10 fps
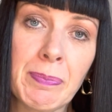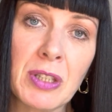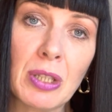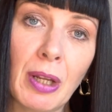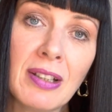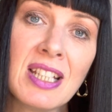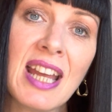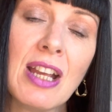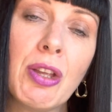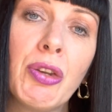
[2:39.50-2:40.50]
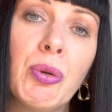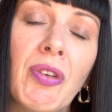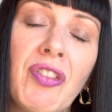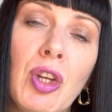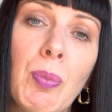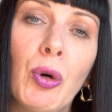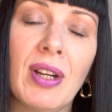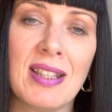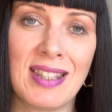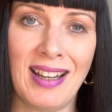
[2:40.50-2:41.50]
So I'm going to take you through a few
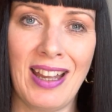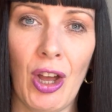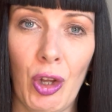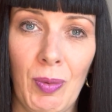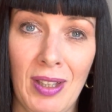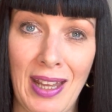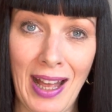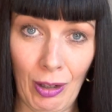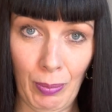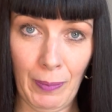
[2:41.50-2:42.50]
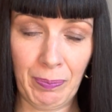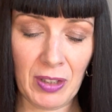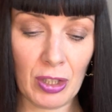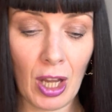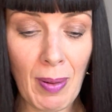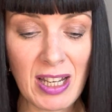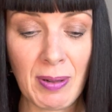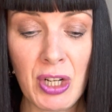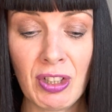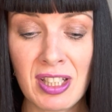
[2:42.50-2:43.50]
points that I hope can help. So I go back to
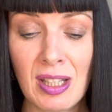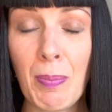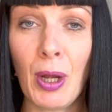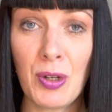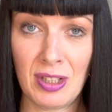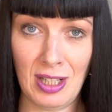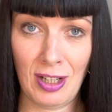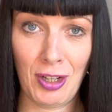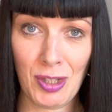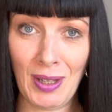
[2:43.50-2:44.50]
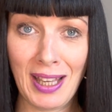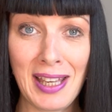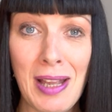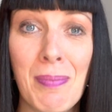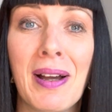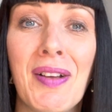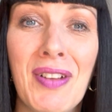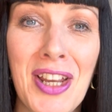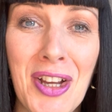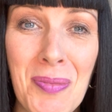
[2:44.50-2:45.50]
my trusty post-it note so I can keep my
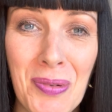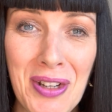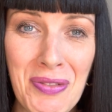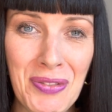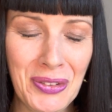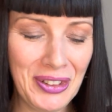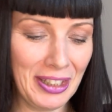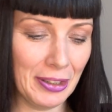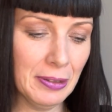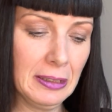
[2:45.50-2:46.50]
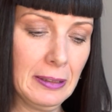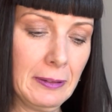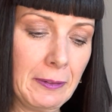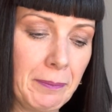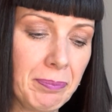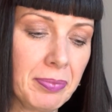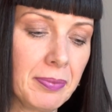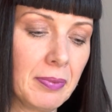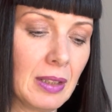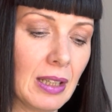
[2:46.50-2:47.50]
video brief for you.
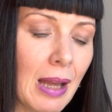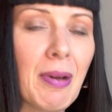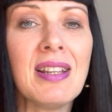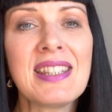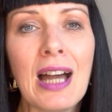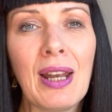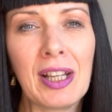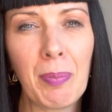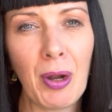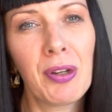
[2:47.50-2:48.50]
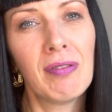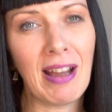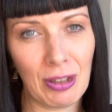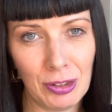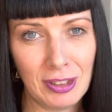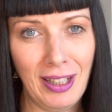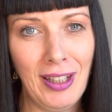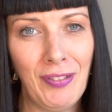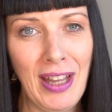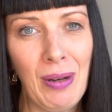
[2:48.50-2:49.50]
I'm going to sound like a broken record
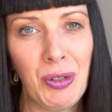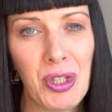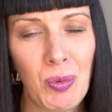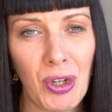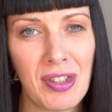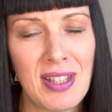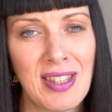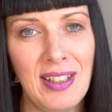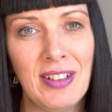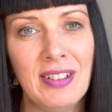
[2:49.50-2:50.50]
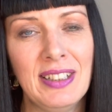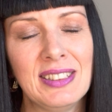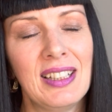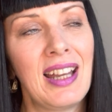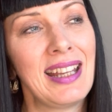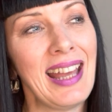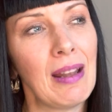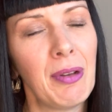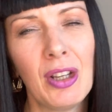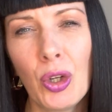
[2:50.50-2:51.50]
here for anyone who's watched this series. And again,
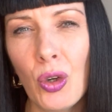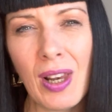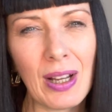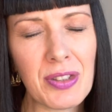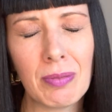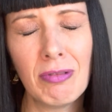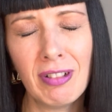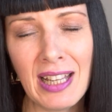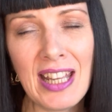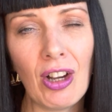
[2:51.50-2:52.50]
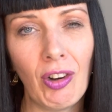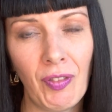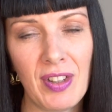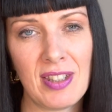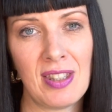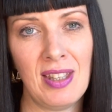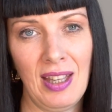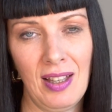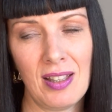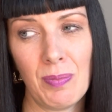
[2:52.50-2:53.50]
I'm going to call out some really obvious
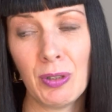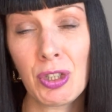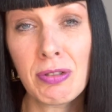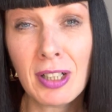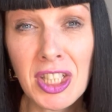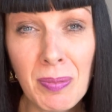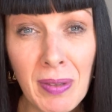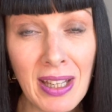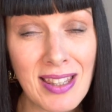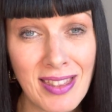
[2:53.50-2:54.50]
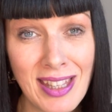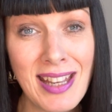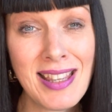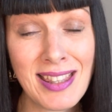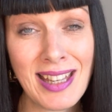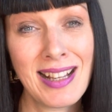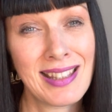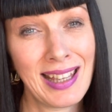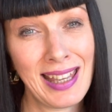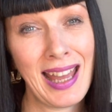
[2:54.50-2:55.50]
things, but trust me, it's these things
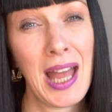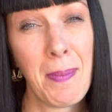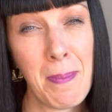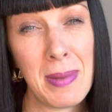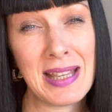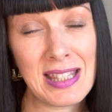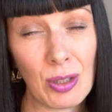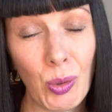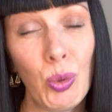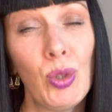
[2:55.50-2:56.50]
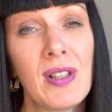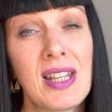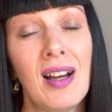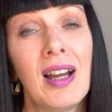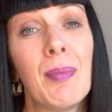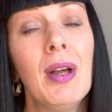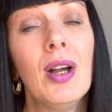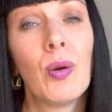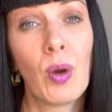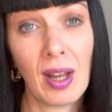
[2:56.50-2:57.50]
that get missed all the time
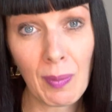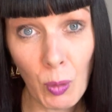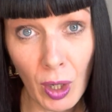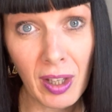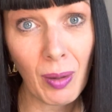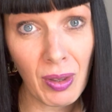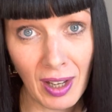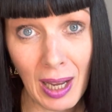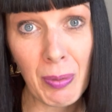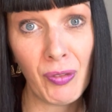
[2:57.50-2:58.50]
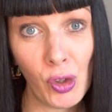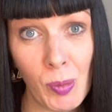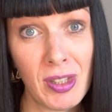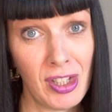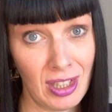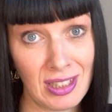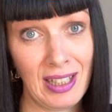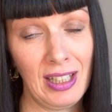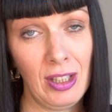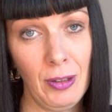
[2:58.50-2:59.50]
when I'm working with high performers just
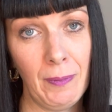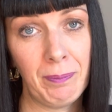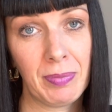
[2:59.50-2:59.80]
like you.